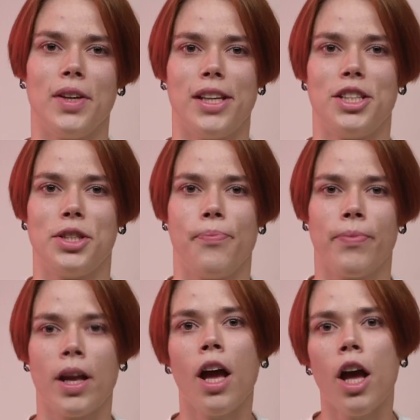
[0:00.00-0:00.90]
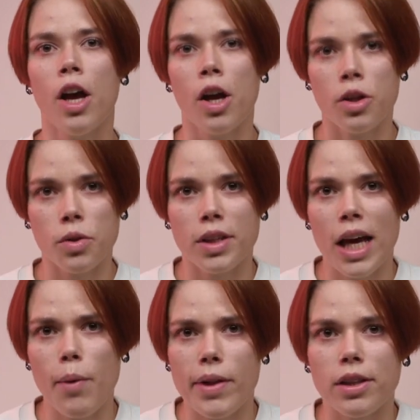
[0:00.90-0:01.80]
knowledge.
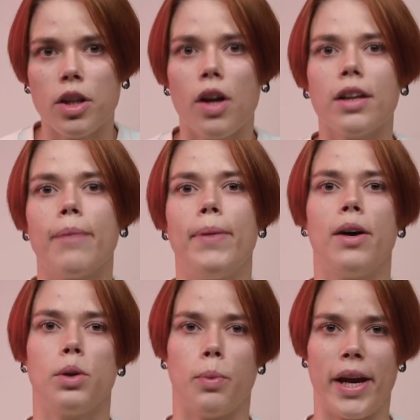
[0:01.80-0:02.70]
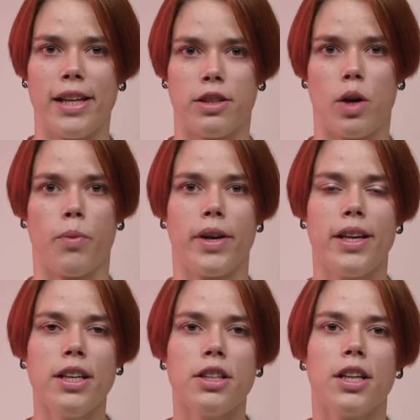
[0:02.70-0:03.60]
Today we'll talk about ways of
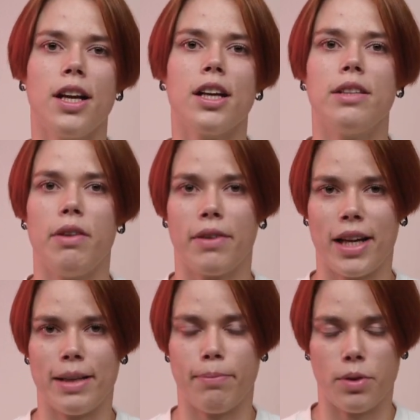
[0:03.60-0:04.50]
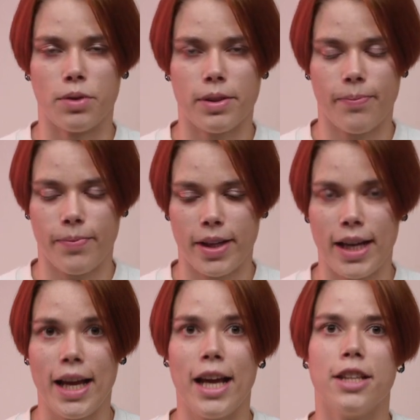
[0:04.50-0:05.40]
interact with CatBoost.
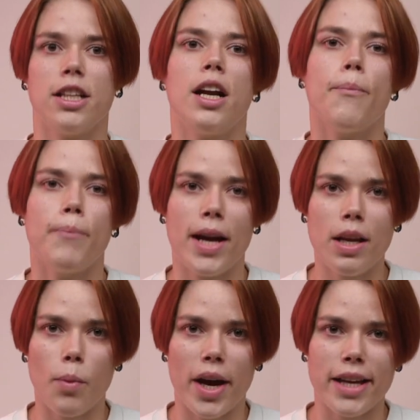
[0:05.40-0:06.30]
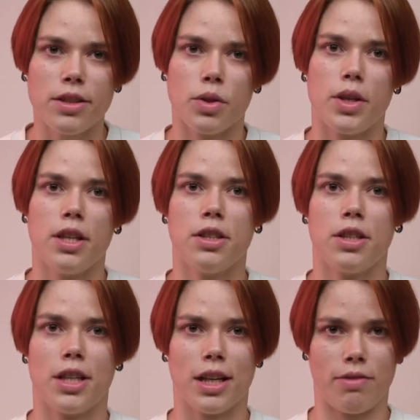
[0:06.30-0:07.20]
There are many ways to
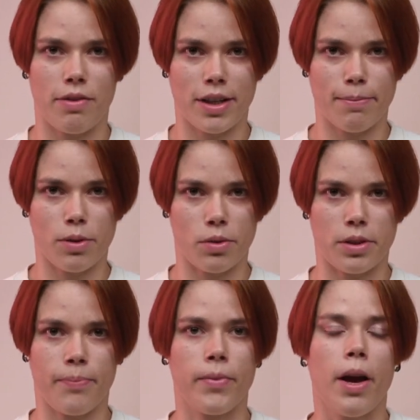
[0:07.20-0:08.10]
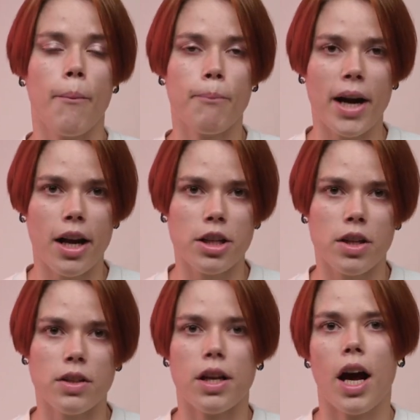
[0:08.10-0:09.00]
interact with CatBoost:
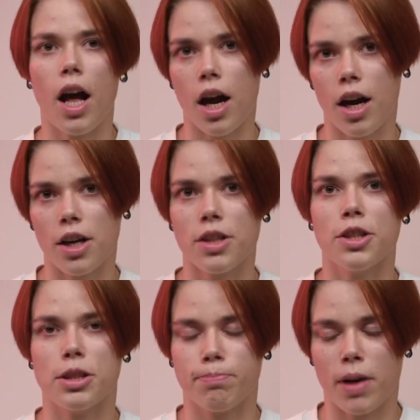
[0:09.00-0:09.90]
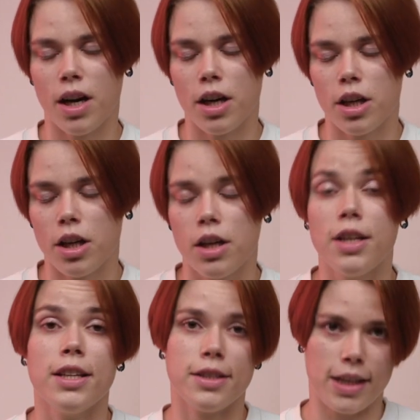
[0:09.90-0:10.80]
Python, R, Spark,
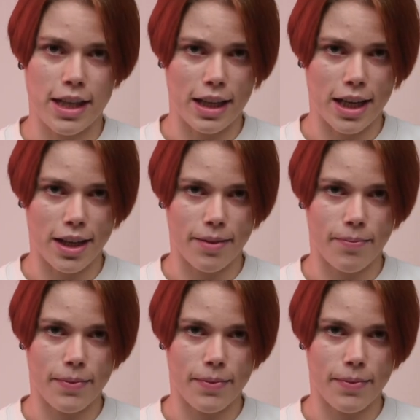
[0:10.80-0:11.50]
CLI.